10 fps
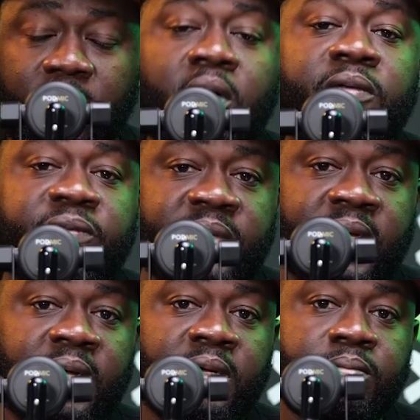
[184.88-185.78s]
of
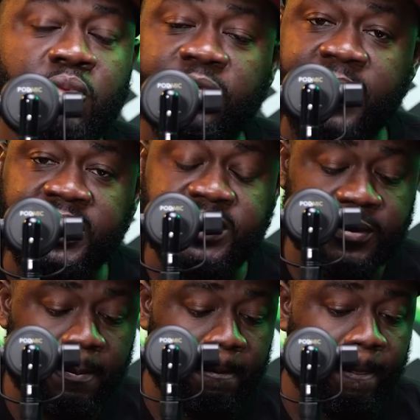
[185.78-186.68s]
the movement.
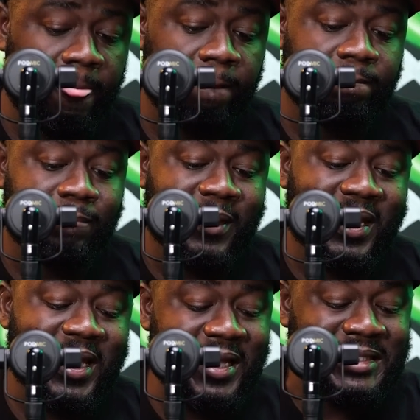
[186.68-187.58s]

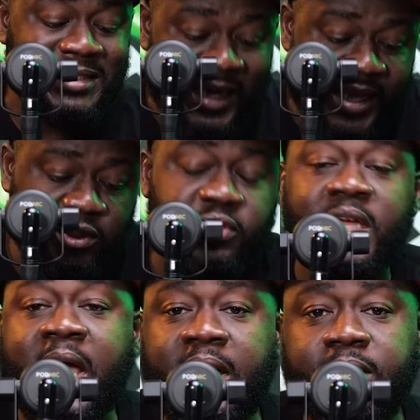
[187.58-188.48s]
Late
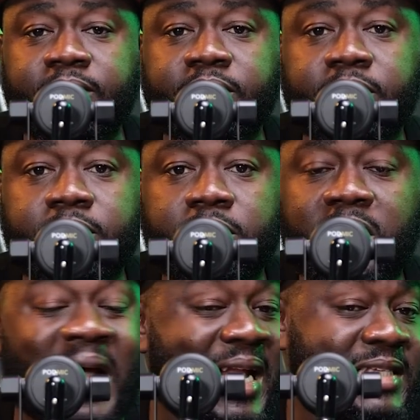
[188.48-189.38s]
trigger,
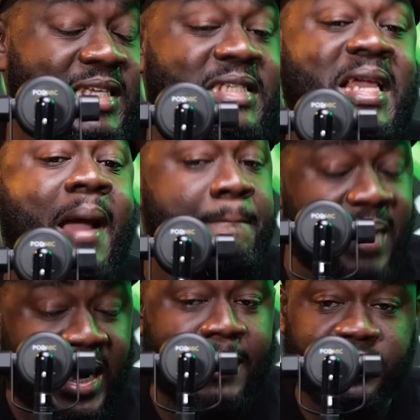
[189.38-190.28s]
and I said the
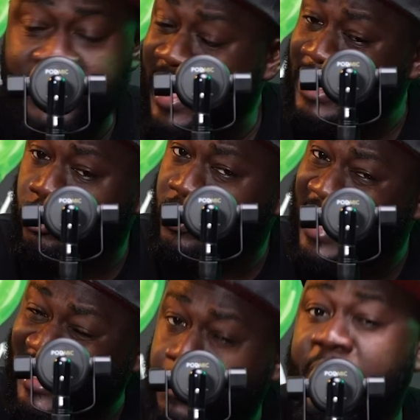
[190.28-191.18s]
man as
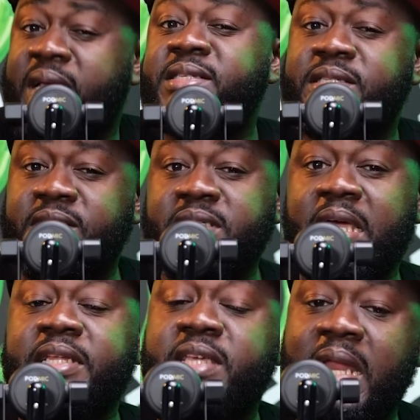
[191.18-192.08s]
Sparky says
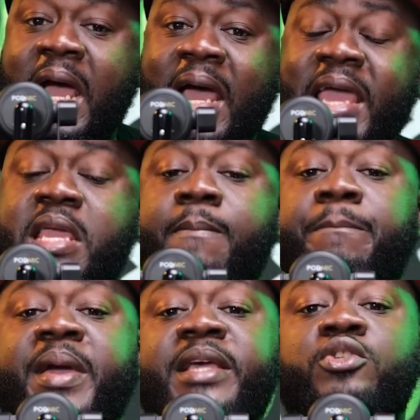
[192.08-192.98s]
here,
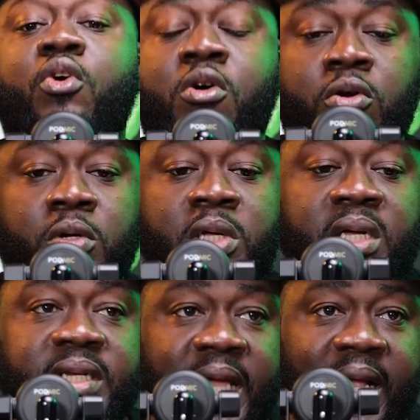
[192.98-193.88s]
based on
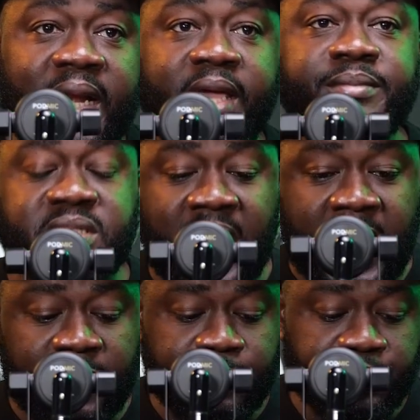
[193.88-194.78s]
the claims
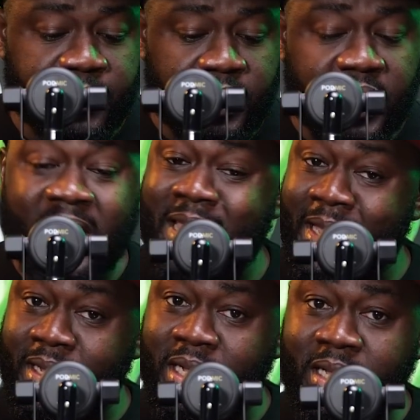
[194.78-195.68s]
are
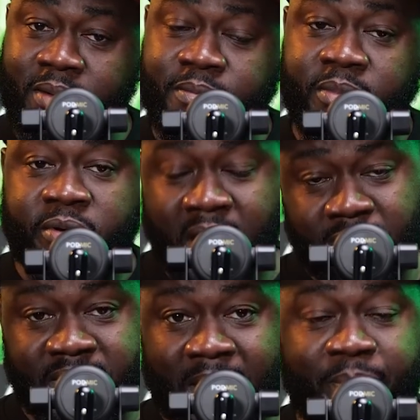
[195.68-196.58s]

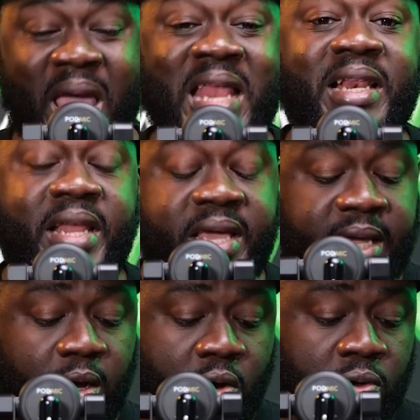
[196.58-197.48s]
ground up
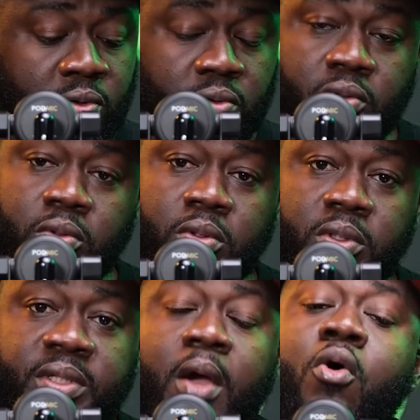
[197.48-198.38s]
early on
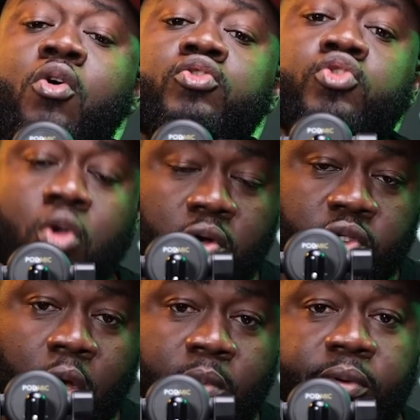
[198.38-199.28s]
the old
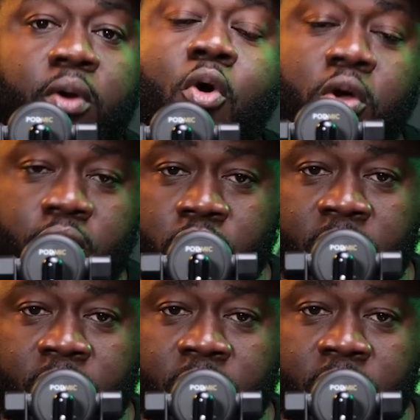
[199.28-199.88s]
songs on record